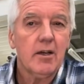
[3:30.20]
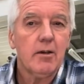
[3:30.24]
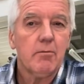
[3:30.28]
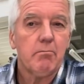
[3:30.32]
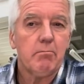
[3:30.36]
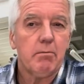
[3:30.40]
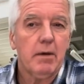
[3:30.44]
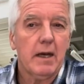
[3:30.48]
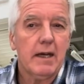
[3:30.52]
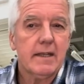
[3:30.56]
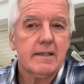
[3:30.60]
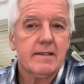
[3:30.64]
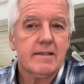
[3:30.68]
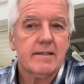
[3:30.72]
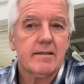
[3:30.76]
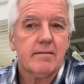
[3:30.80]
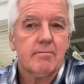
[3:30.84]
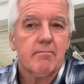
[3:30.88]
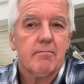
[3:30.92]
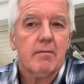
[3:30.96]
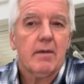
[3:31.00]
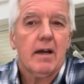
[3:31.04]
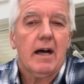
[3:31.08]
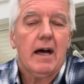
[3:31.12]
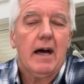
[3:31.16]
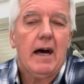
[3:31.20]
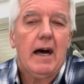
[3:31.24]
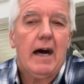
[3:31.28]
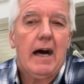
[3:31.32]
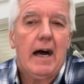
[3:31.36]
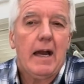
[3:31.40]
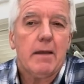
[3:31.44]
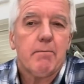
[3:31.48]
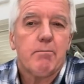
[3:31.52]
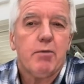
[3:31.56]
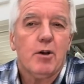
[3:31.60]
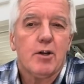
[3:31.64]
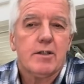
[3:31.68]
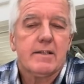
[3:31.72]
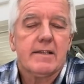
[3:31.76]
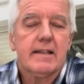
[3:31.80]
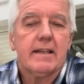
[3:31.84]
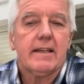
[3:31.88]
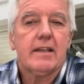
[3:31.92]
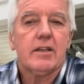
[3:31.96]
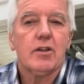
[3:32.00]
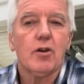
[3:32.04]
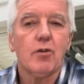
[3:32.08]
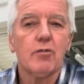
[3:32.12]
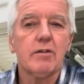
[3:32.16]
But I personally
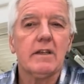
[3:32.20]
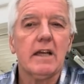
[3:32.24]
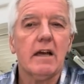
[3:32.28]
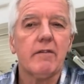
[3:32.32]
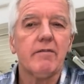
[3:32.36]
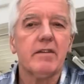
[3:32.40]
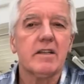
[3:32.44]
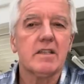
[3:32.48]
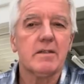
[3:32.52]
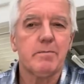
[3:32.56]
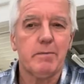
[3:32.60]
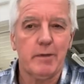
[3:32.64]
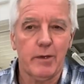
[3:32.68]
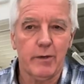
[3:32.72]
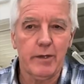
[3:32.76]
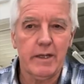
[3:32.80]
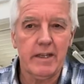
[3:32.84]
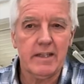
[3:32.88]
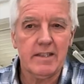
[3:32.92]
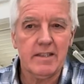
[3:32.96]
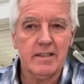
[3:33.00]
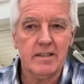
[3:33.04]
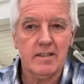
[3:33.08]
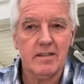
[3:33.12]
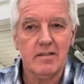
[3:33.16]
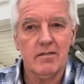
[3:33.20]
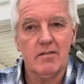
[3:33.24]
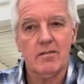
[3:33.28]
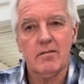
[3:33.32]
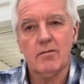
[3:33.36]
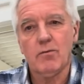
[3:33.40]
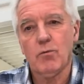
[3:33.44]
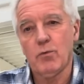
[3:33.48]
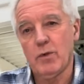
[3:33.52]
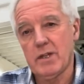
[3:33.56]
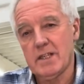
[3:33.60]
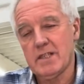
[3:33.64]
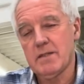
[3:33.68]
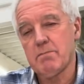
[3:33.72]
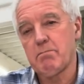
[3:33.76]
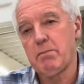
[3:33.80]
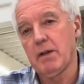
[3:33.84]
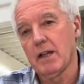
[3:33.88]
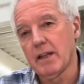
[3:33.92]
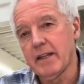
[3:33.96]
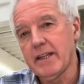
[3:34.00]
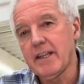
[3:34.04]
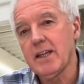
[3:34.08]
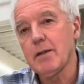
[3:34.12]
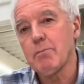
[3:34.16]
don't have experience with
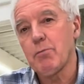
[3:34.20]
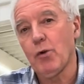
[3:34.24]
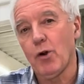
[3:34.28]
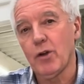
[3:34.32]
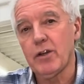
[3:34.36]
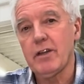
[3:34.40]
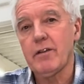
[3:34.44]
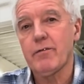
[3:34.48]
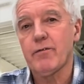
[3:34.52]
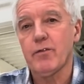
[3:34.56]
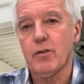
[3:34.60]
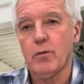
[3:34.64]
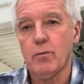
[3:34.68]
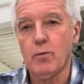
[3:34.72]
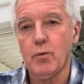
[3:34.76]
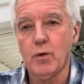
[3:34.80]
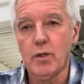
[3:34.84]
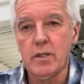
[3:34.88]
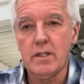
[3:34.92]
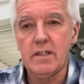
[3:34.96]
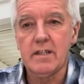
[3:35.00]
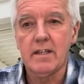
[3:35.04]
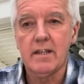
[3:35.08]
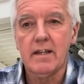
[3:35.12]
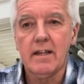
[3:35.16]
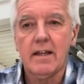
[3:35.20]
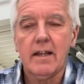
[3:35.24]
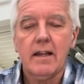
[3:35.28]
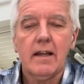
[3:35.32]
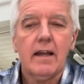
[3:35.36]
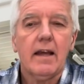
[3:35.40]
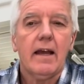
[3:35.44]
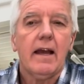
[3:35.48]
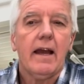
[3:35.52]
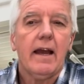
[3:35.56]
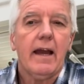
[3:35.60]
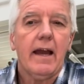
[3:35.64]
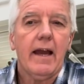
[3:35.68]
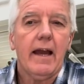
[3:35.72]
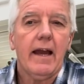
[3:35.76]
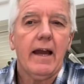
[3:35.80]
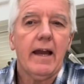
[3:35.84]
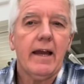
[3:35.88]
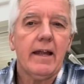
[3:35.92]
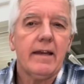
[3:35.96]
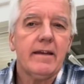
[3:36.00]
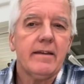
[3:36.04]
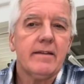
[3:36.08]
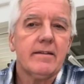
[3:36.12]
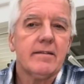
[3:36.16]
building a body from wood,
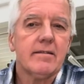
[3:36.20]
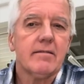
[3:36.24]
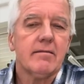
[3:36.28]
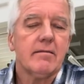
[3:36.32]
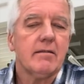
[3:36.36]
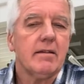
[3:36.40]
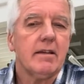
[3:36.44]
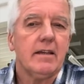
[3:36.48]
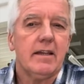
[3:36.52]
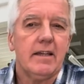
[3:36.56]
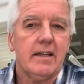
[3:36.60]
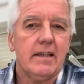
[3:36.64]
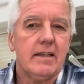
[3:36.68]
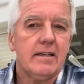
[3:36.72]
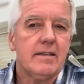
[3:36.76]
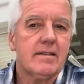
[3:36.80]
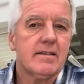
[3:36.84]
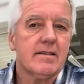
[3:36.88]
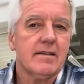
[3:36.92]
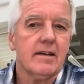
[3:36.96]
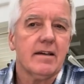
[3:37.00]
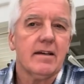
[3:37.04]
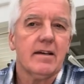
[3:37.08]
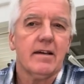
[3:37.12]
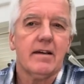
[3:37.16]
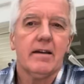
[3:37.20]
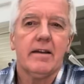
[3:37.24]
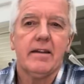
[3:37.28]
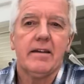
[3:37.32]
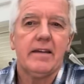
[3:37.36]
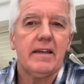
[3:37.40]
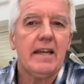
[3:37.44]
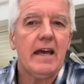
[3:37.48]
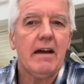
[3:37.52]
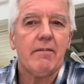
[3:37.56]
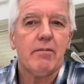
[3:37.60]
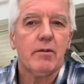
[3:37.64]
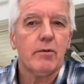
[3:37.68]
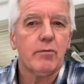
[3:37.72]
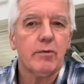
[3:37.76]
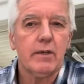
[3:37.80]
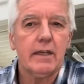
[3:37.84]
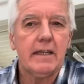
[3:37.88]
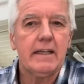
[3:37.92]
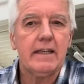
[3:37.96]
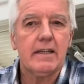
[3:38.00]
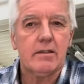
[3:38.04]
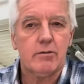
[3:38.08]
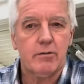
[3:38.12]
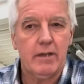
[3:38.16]
and it never
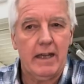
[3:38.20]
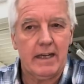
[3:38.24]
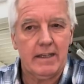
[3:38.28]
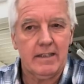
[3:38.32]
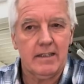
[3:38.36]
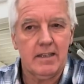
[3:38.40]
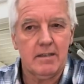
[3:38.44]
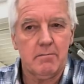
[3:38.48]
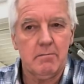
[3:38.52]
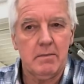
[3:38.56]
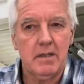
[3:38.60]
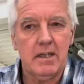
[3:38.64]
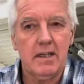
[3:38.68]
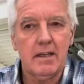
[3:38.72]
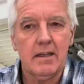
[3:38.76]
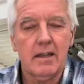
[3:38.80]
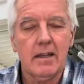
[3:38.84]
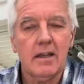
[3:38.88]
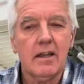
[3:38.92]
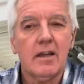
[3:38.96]
really attracted me.